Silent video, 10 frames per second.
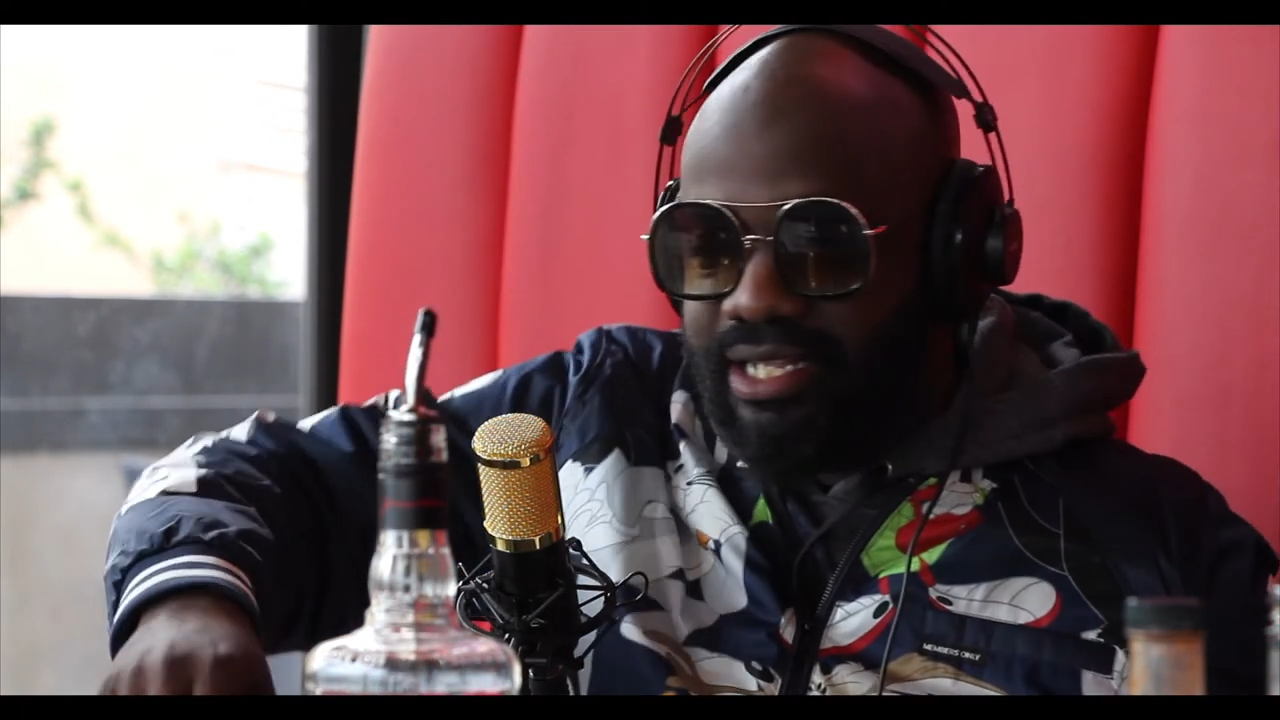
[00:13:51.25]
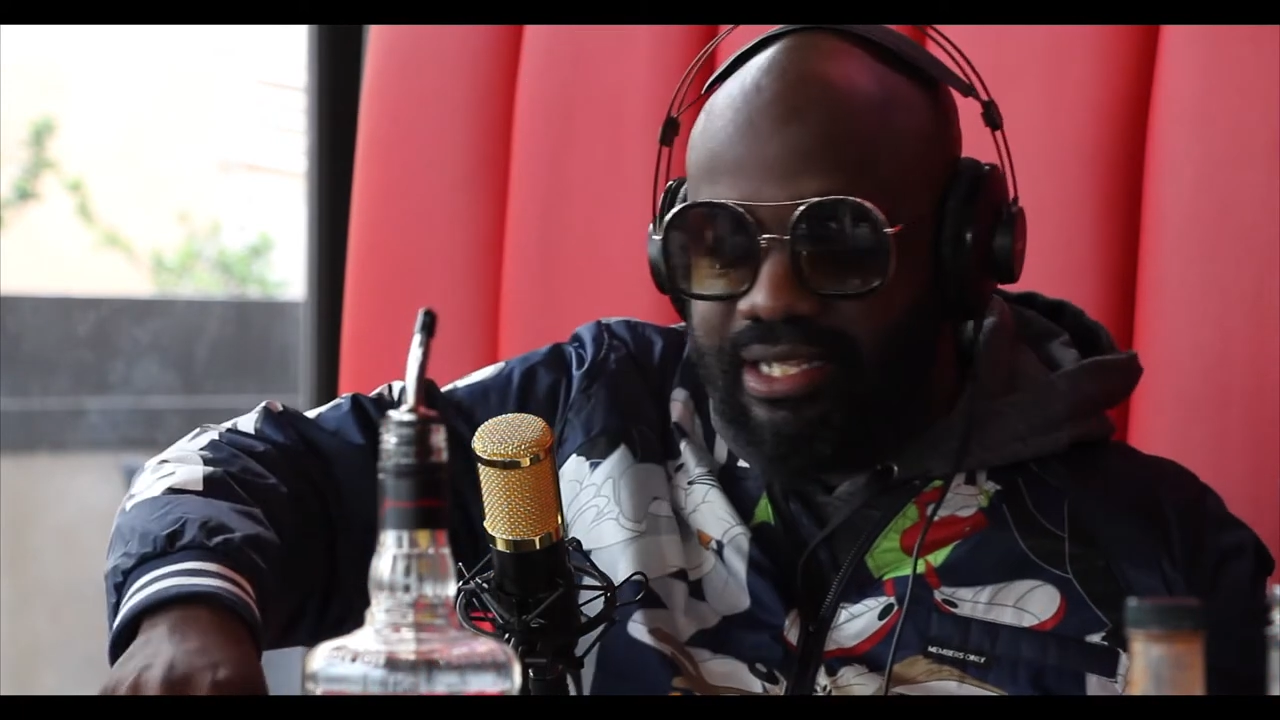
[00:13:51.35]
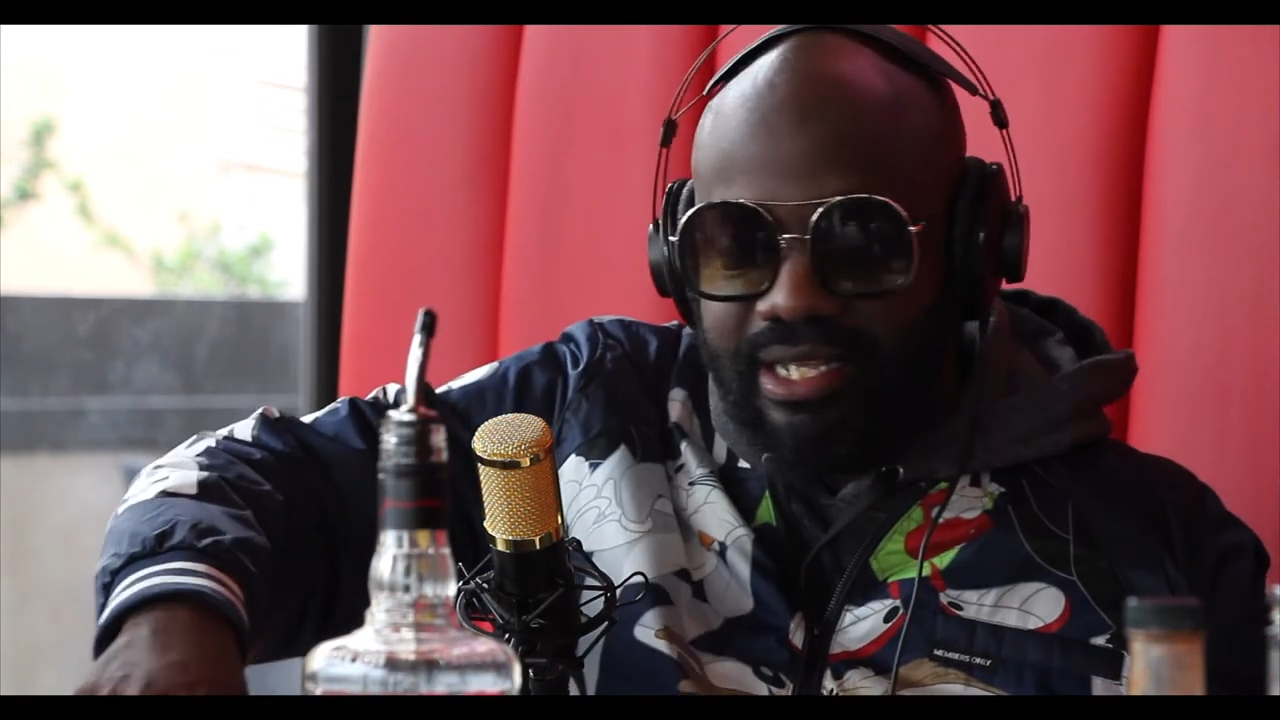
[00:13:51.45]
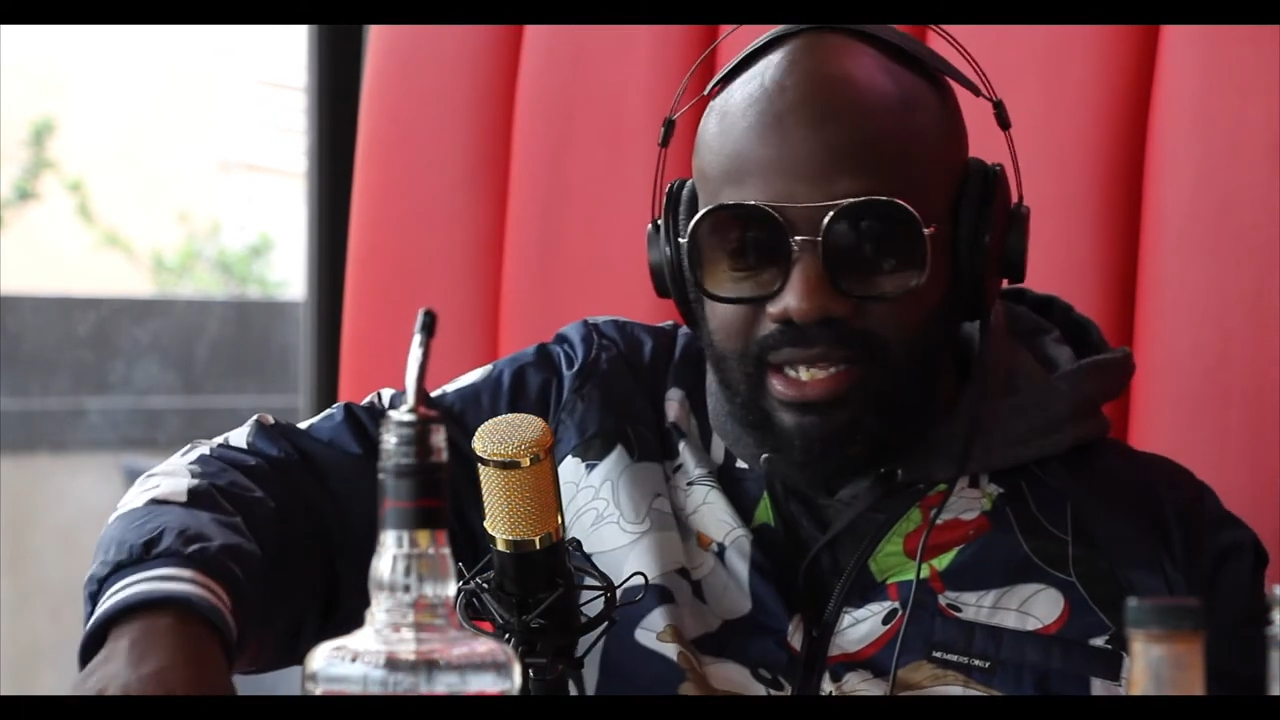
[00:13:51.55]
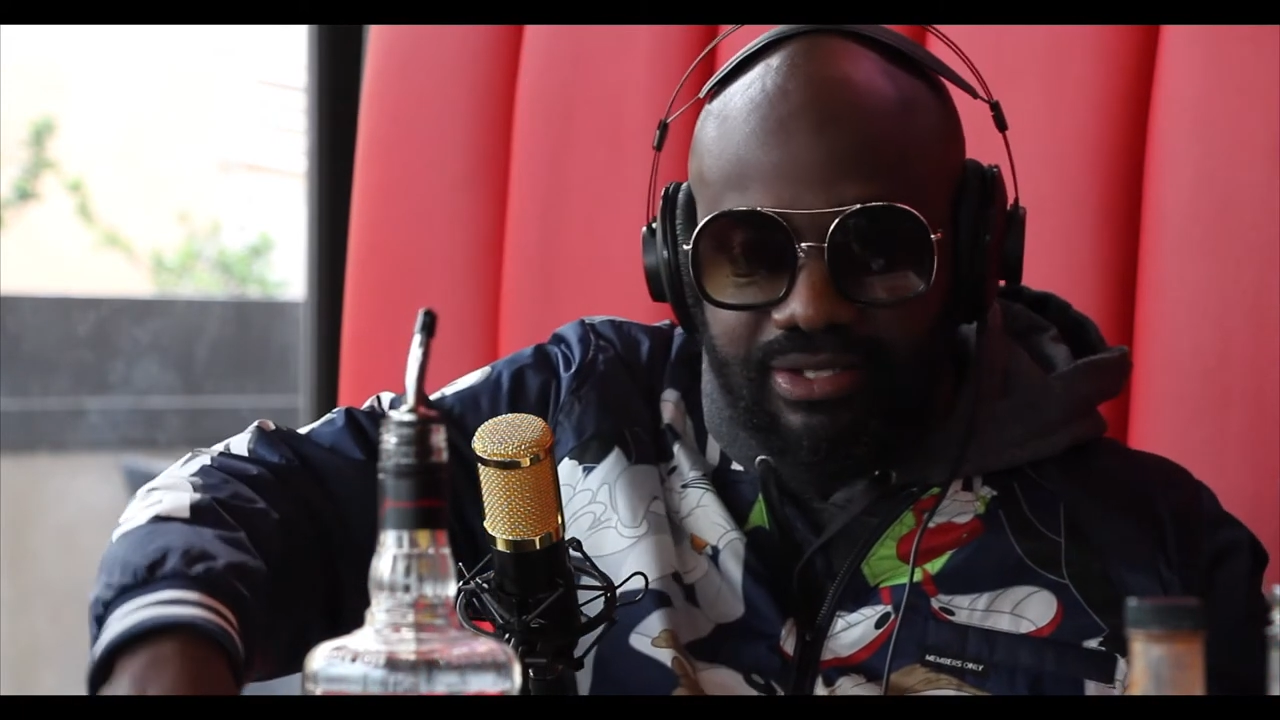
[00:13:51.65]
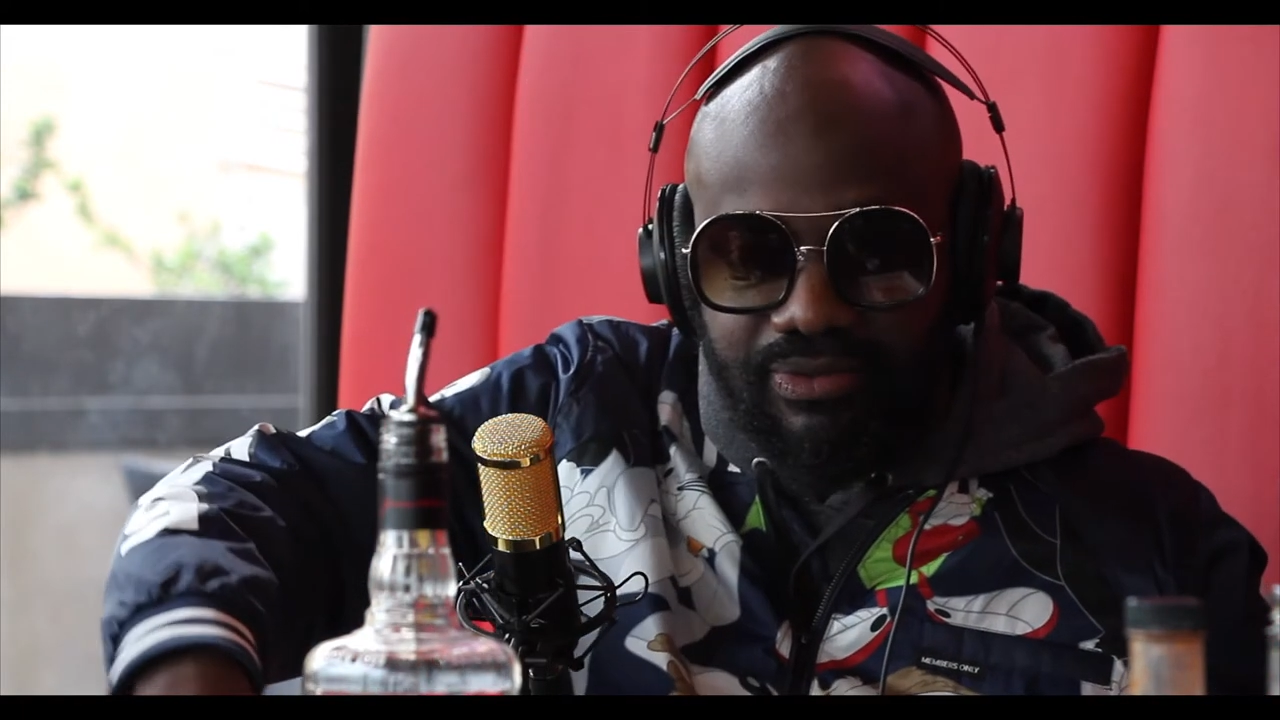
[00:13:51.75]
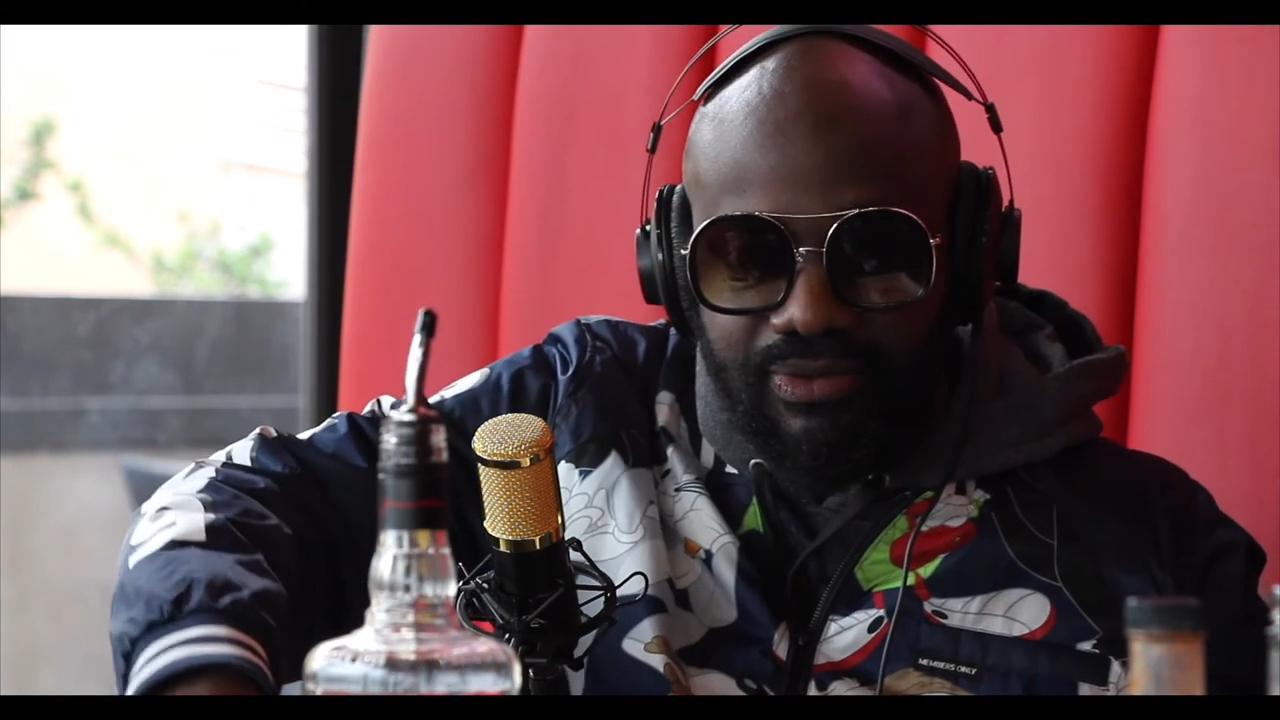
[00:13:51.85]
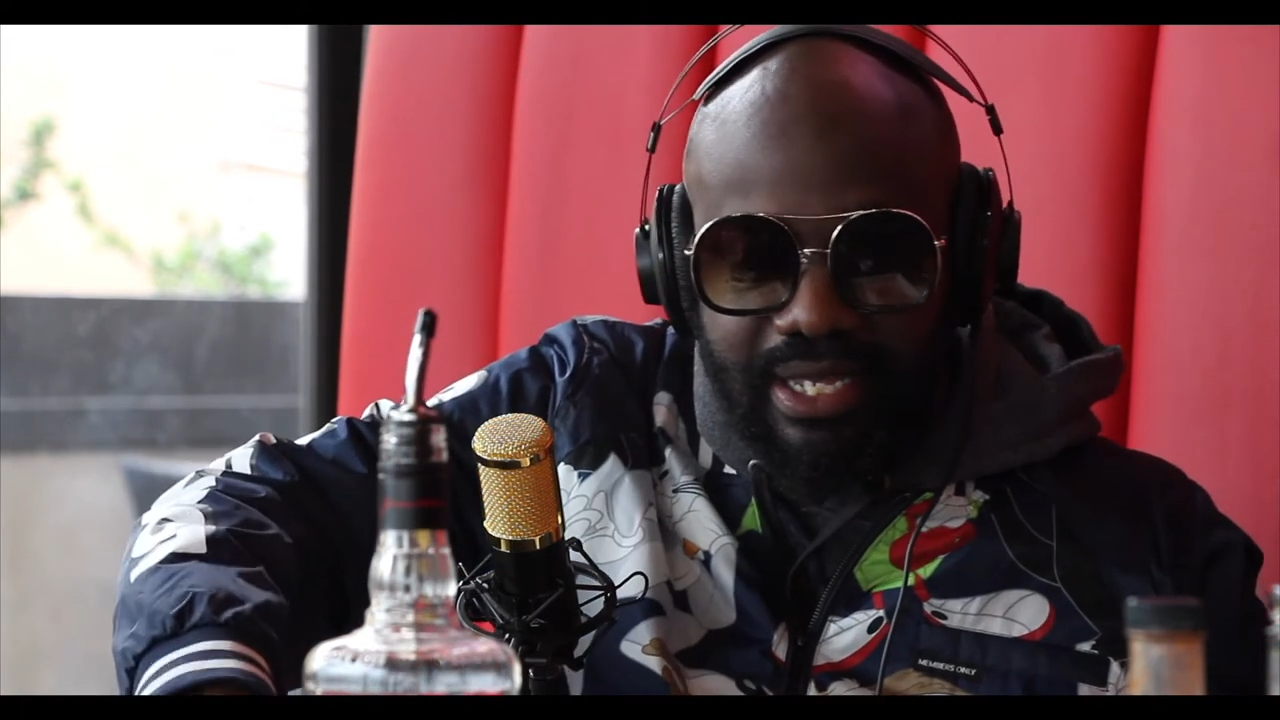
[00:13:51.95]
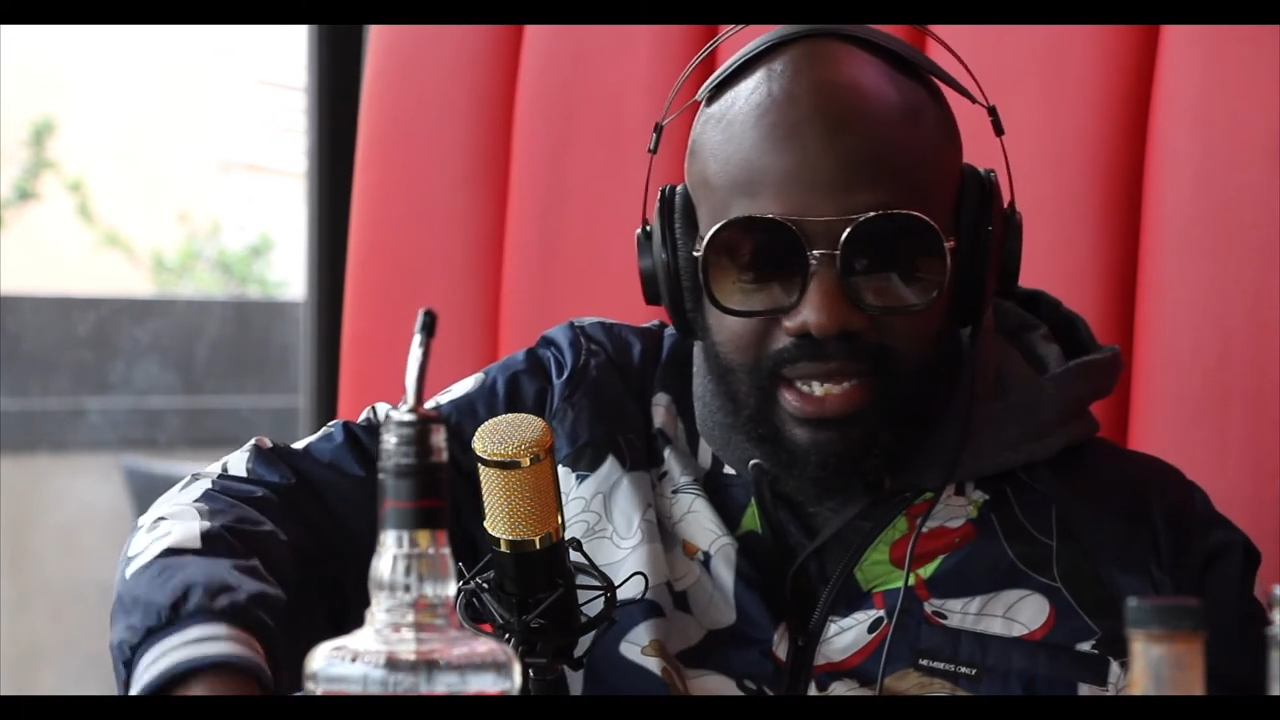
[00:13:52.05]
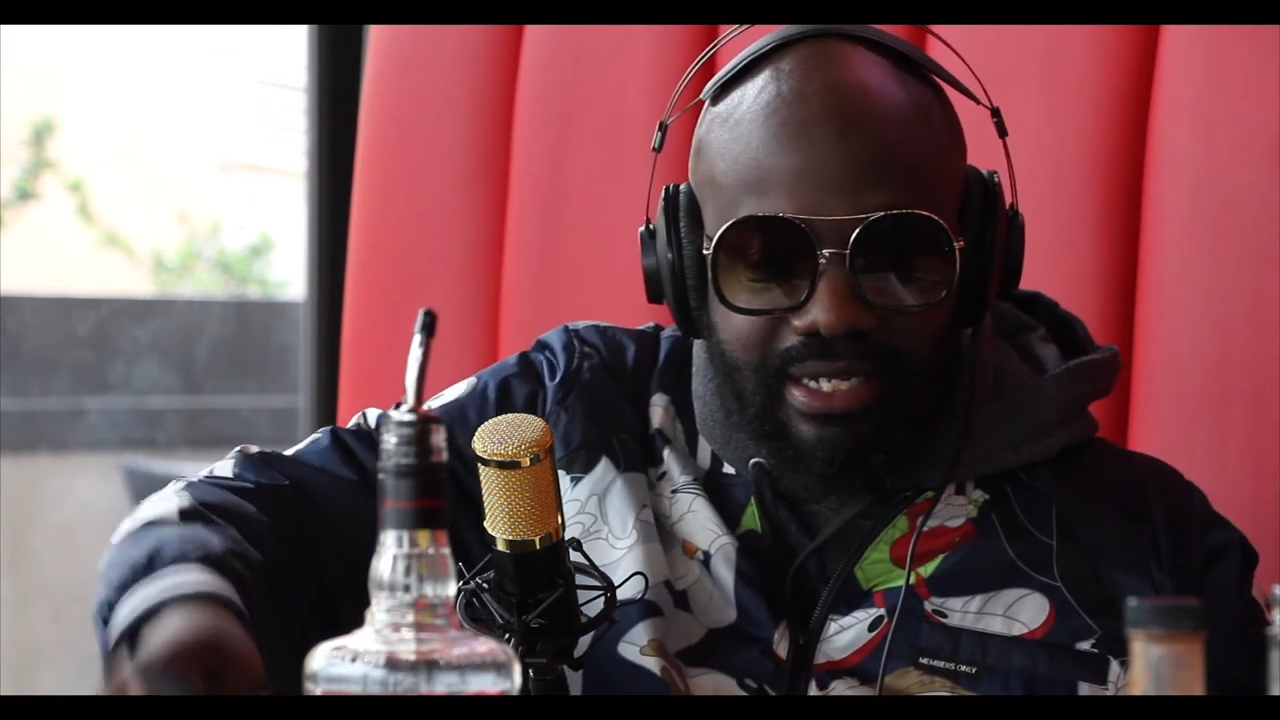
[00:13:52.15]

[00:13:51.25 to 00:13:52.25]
things way